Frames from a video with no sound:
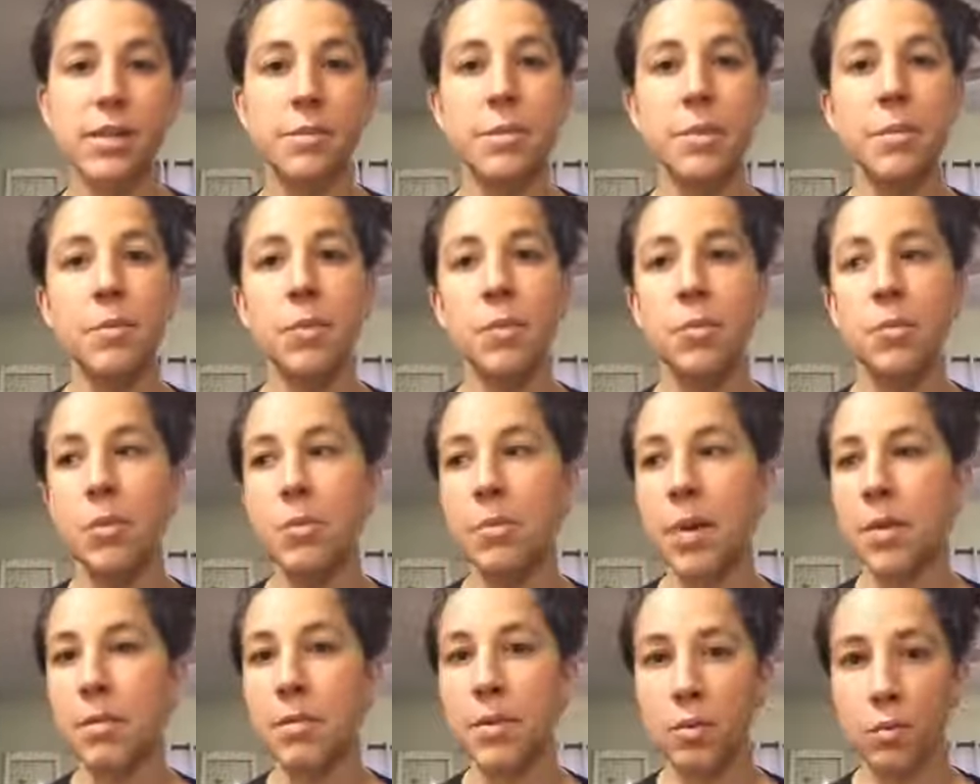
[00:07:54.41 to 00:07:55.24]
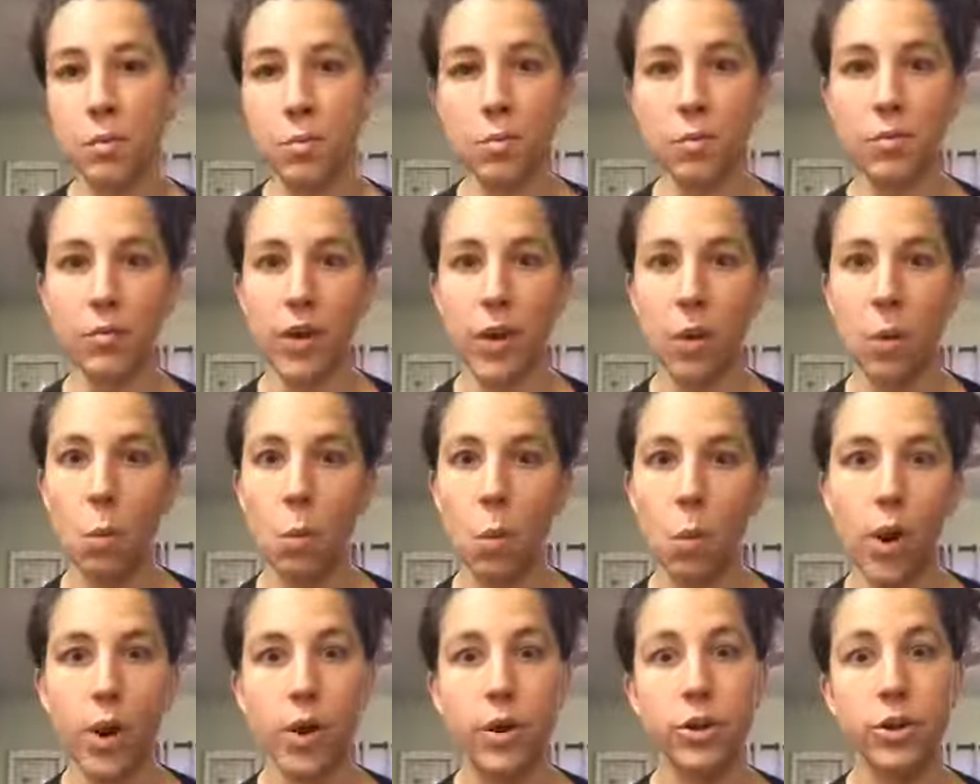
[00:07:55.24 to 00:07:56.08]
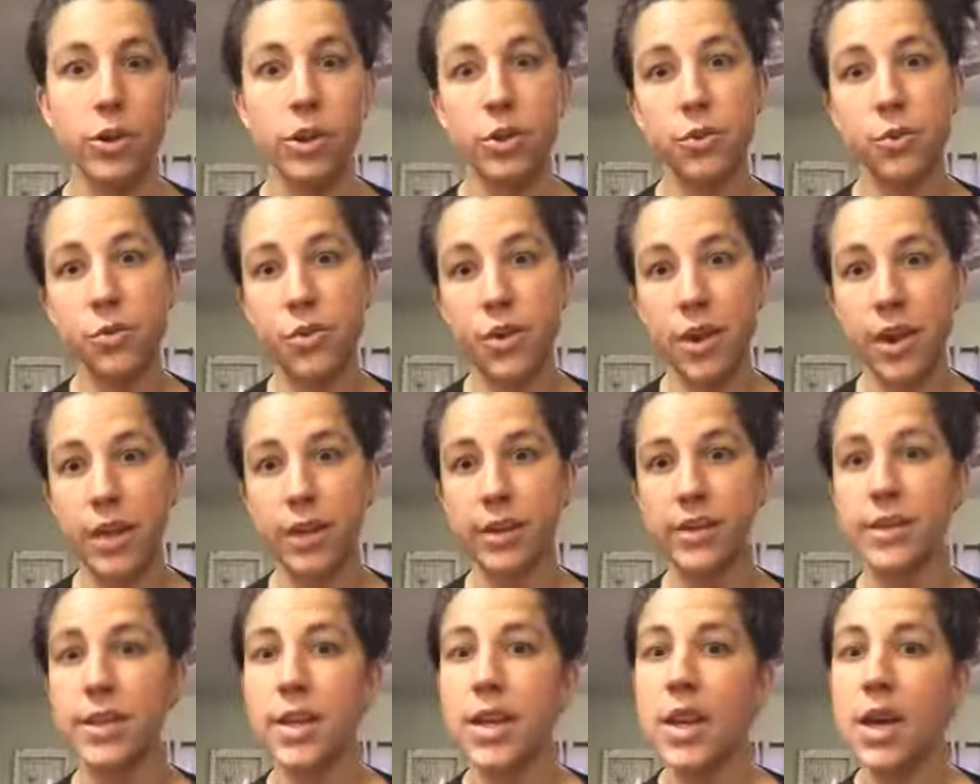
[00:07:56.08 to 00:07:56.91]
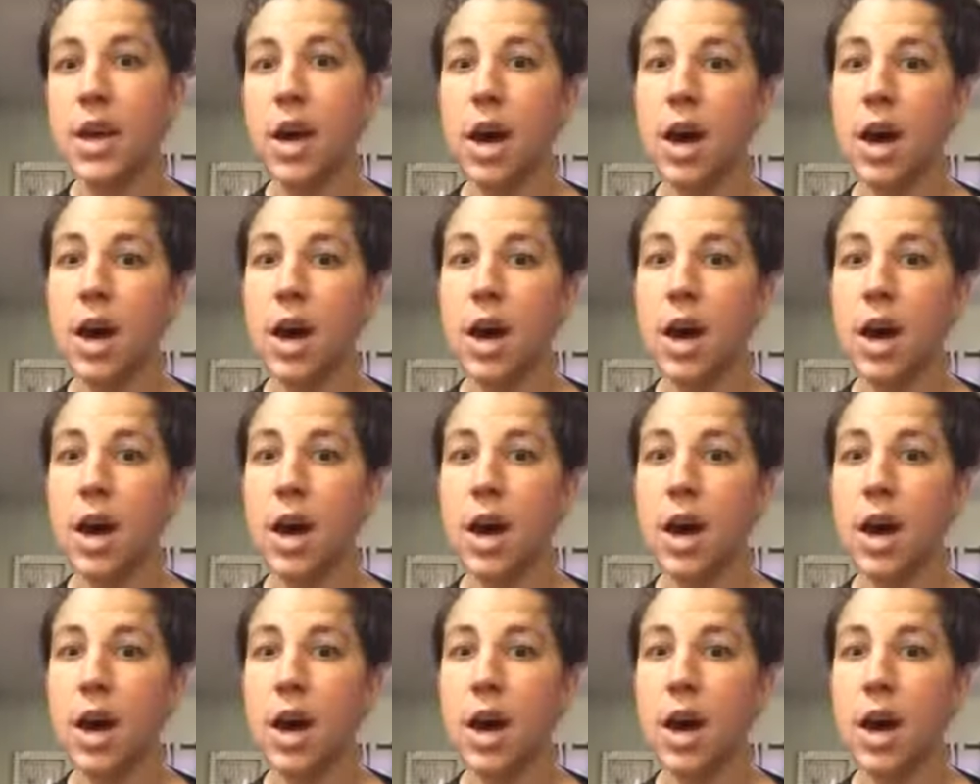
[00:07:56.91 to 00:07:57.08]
some people we might be removing one or two things